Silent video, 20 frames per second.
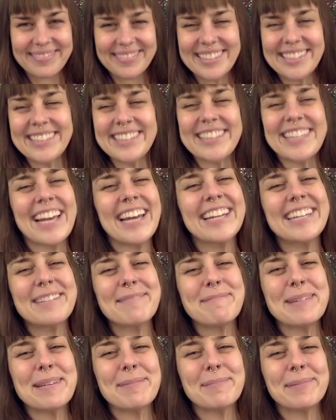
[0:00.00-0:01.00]
Decide
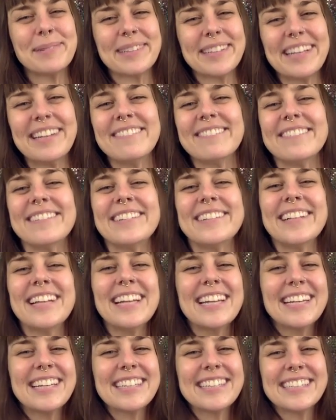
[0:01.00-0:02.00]
to be playful.
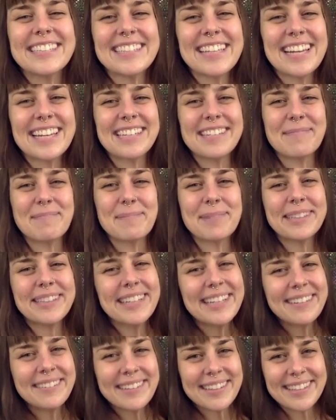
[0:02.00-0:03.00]
Decide to
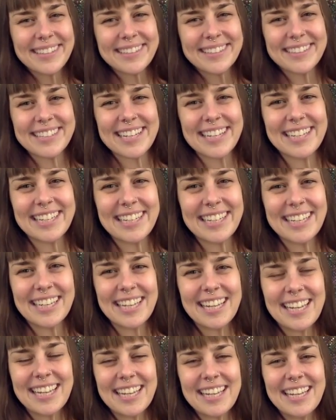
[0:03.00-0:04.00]
play with your day.
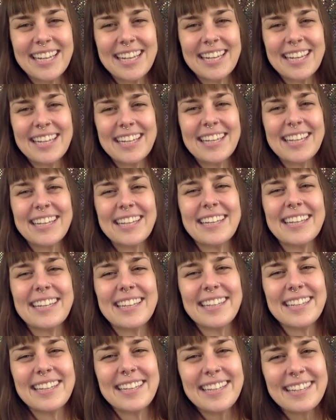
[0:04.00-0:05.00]

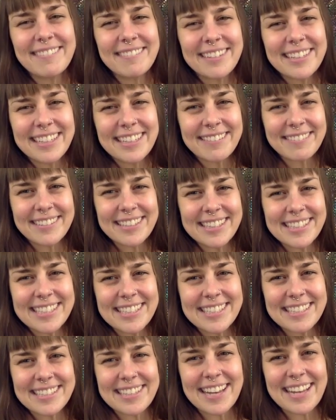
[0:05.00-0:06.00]
Even if it's
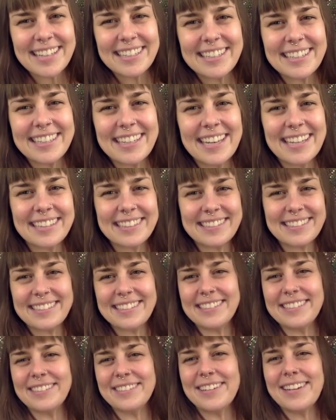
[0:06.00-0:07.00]
decided against
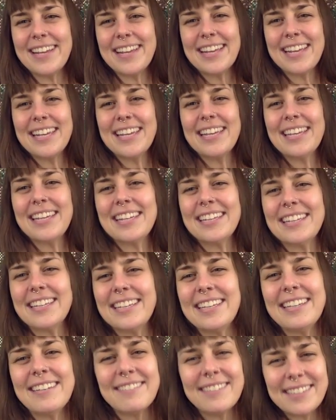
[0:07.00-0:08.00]
you.
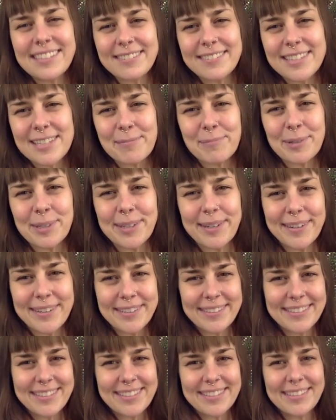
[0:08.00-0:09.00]
Even if someone
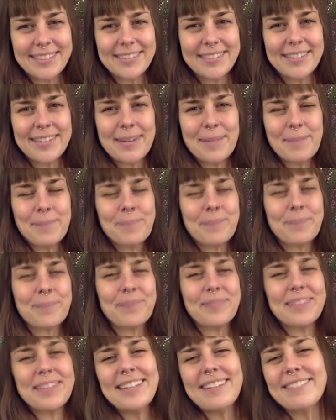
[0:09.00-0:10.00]
hurts you.
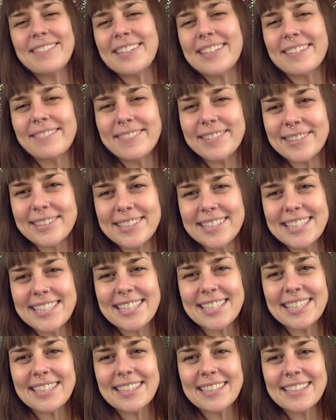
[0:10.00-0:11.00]
Even if you're
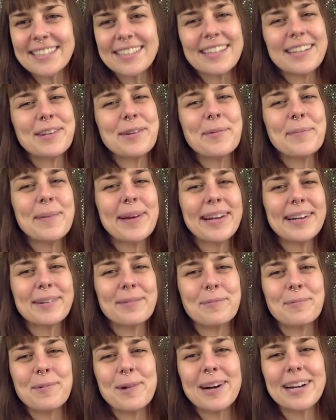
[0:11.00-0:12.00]
sick. No matter
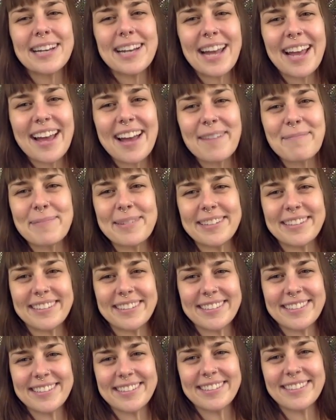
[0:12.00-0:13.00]
what
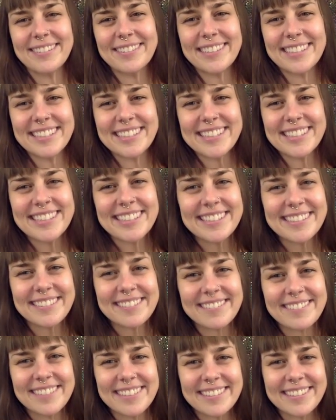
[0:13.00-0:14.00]
happens, you can still
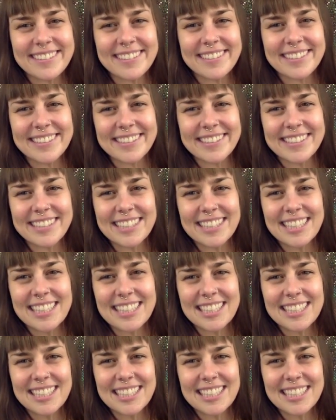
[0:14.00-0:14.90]
feel good.